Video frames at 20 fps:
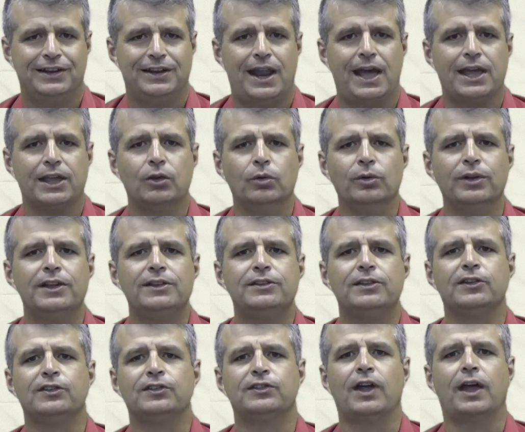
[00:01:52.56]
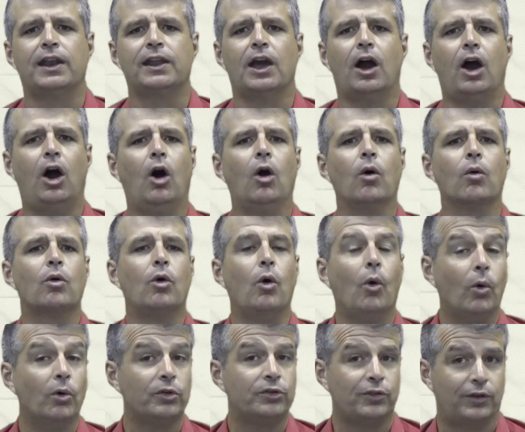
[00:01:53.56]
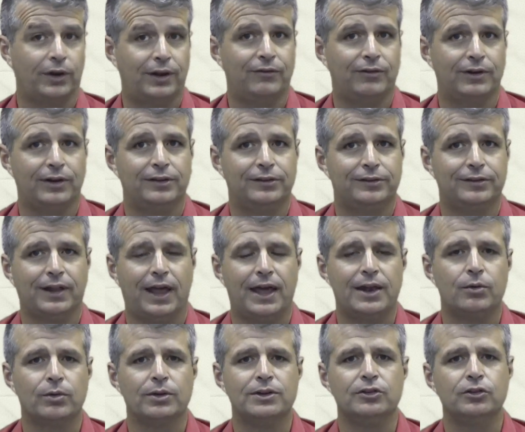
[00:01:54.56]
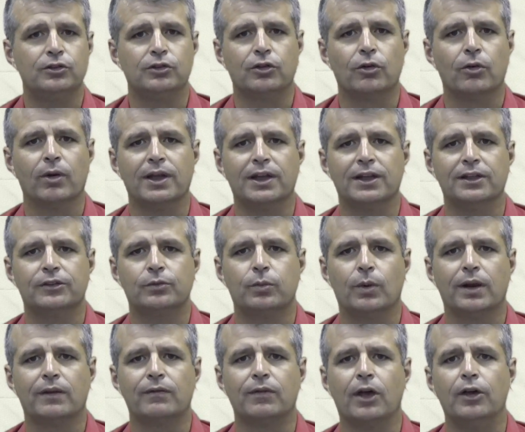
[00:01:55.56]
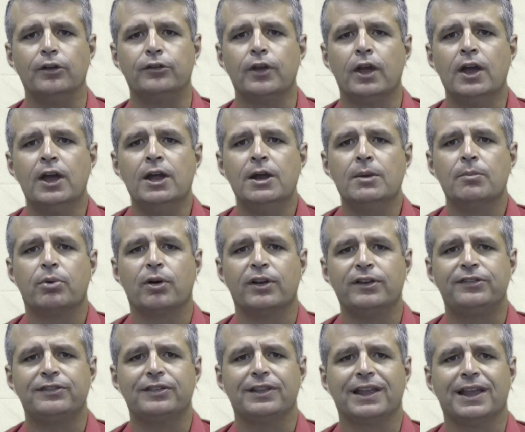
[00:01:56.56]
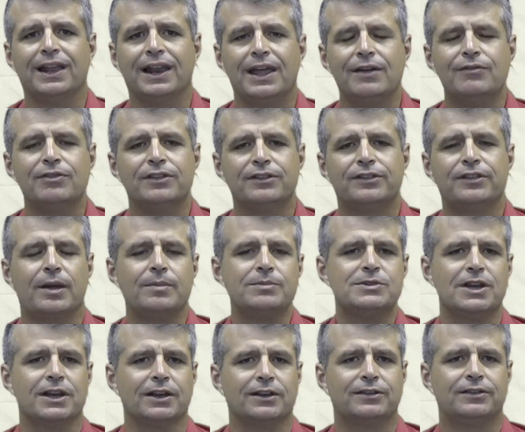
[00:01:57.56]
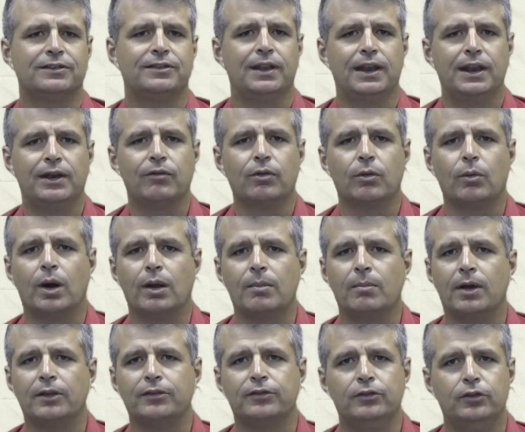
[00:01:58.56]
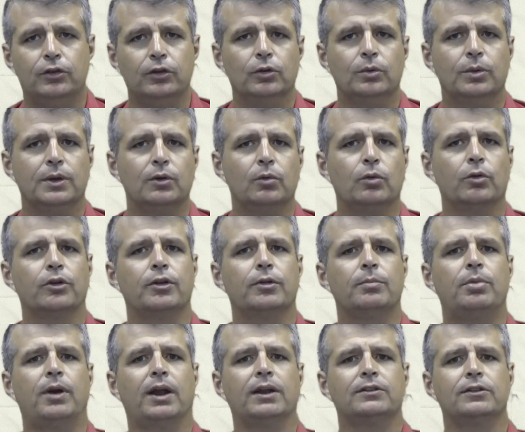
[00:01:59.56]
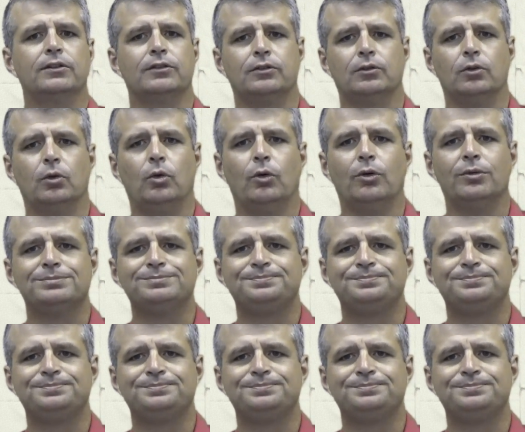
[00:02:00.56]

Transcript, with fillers: Now you'll need to study a whole course on evidence later in your degree. It's one of those priestly 11 subjects that everyone must do in order to practice law.